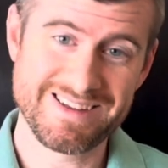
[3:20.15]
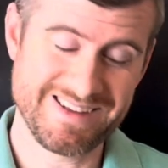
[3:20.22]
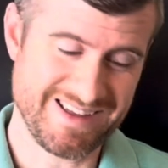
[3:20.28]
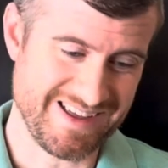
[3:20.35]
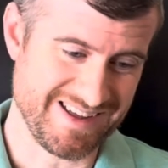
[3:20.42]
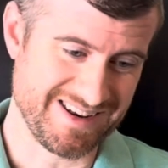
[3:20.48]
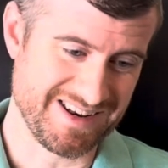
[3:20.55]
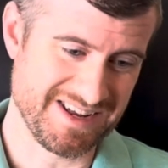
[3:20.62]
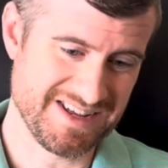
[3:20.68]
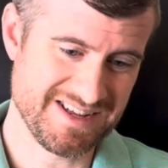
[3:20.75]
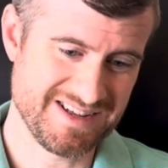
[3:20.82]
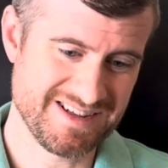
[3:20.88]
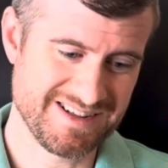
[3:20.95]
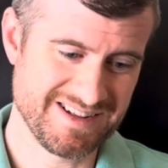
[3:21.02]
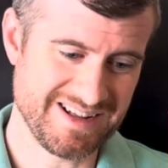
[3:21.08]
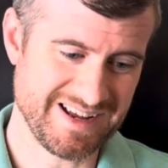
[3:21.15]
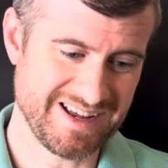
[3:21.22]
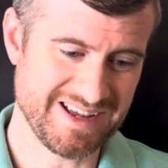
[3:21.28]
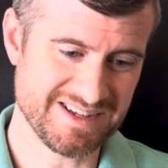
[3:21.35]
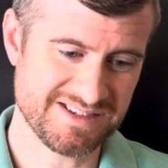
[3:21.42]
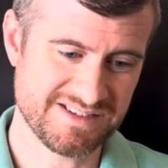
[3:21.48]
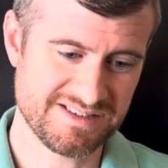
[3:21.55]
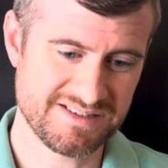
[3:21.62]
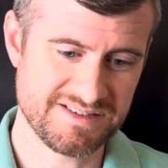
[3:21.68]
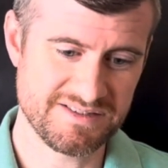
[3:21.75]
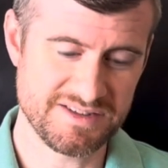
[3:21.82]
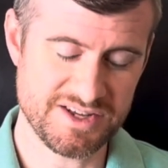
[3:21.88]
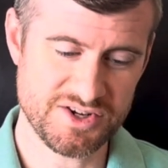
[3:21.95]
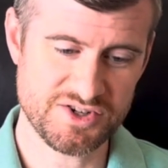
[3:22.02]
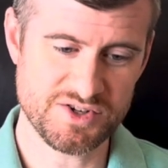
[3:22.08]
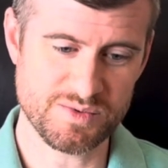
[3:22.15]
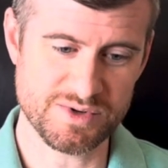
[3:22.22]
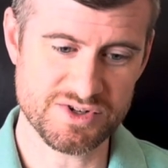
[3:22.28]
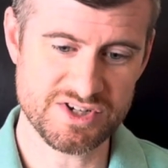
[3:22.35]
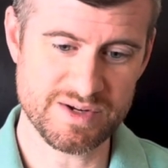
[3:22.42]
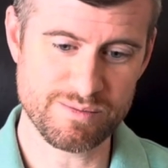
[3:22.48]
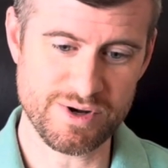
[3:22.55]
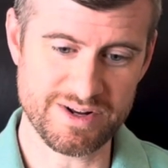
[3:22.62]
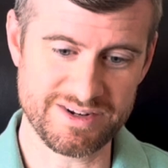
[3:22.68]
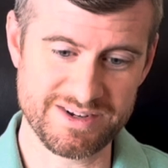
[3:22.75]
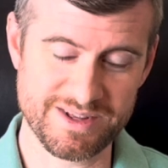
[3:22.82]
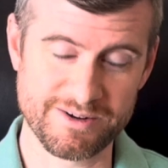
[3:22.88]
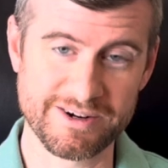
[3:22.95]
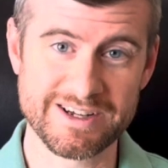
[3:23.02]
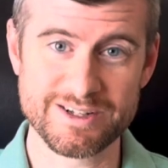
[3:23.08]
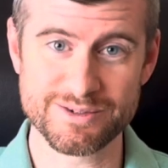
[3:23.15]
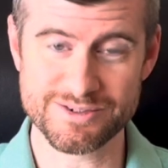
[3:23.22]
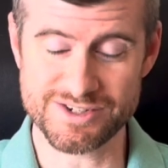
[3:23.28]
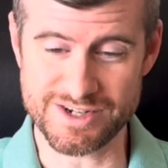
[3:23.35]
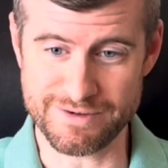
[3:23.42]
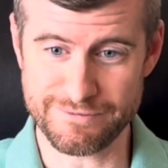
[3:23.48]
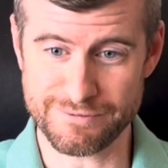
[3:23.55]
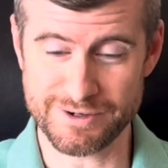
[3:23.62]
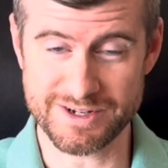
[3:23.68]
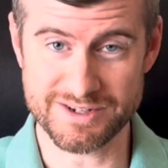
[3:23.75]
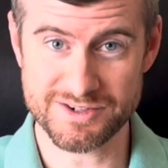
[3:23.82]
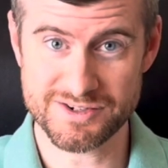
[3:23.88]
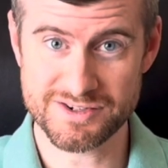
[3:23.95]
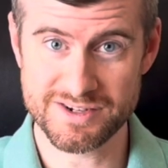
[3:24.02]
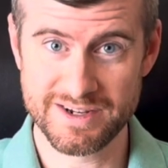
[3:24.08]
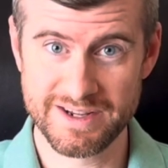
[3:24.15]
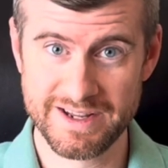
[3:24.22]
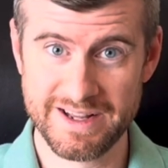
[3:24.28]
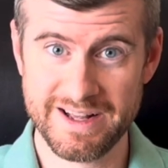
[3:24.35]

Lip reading: And I guess the issue was she bought another LG fridge.